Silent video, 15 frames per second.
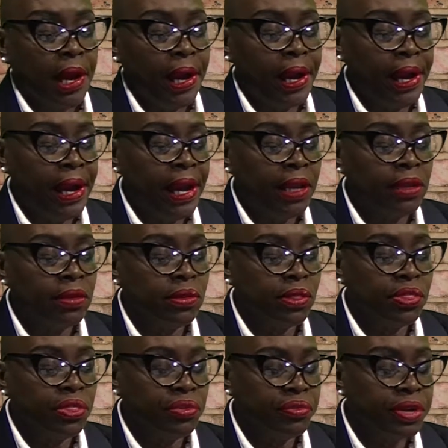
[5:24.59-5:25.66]
at
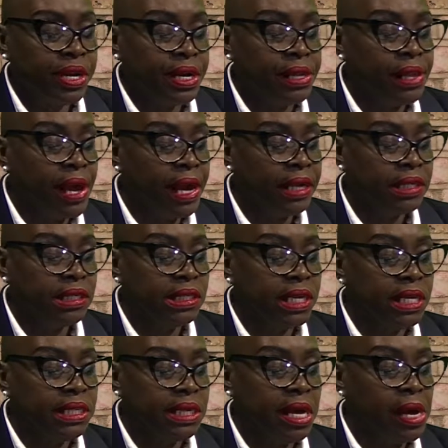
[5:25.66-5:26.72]
3 o'clock in the
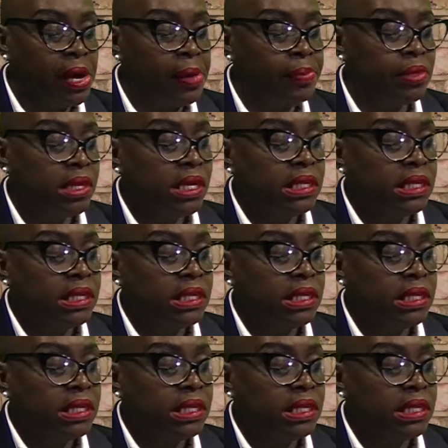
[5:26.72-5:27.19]
daytime.